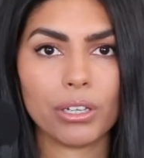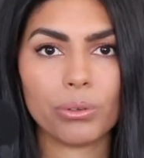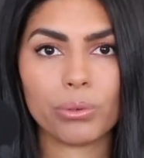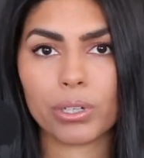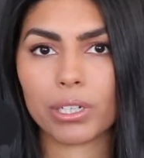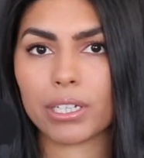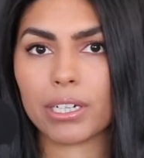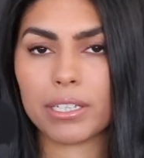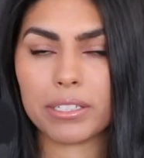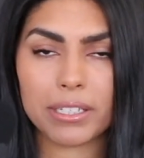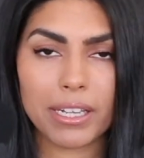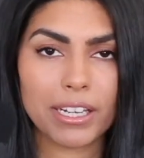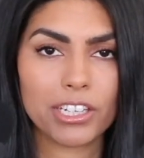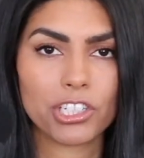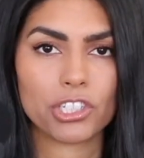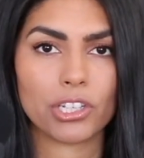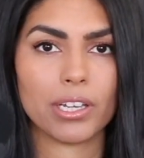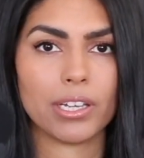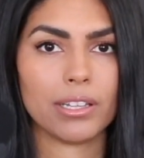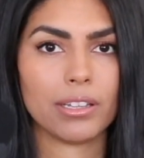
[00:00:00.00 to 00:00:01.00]

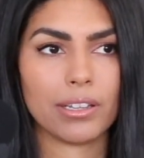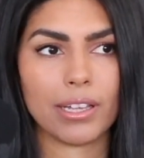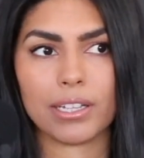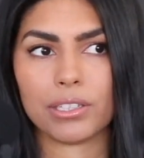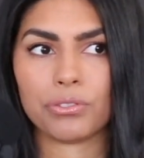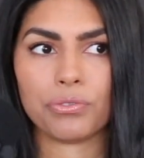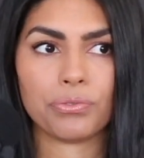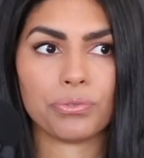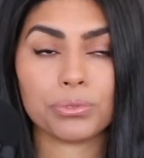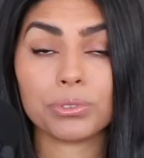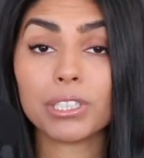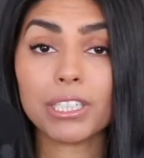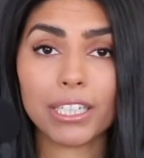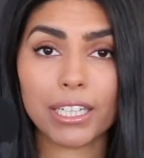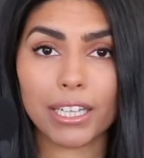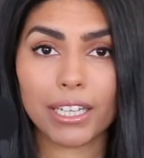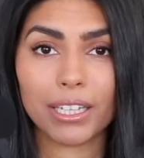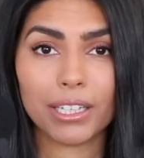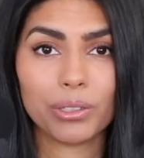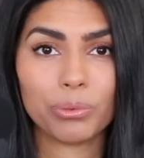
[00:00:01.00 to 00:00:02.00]
organization that's
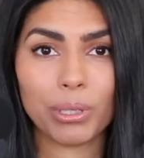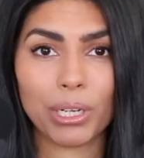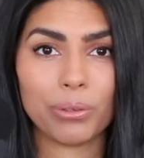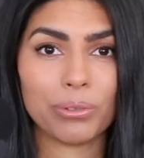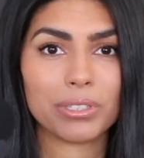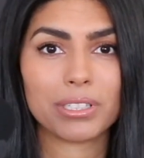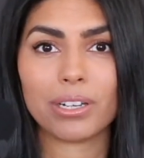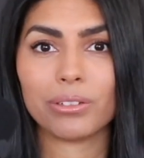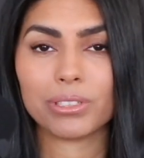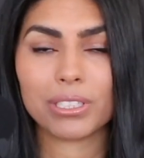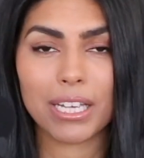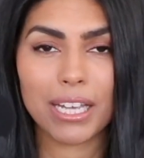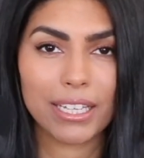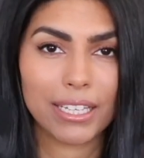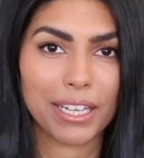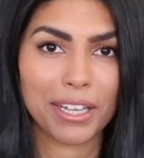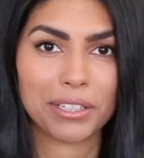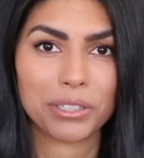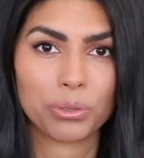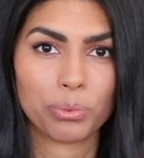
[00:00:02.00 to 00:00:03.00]
free, we don't sell
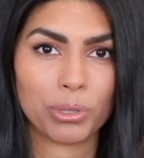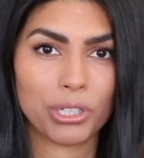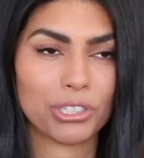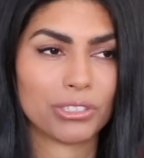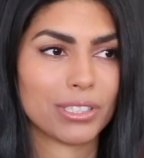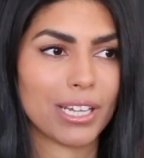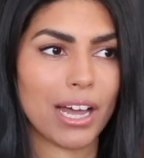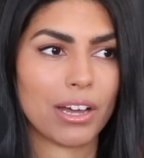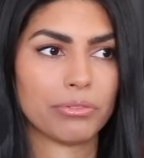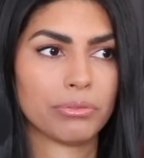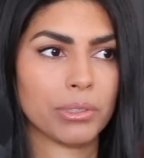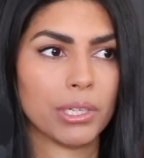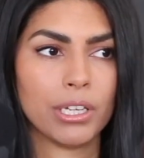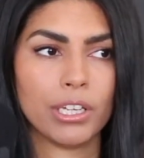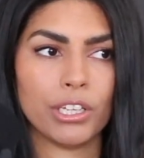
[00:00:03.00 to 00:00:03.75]
tickets, we just have,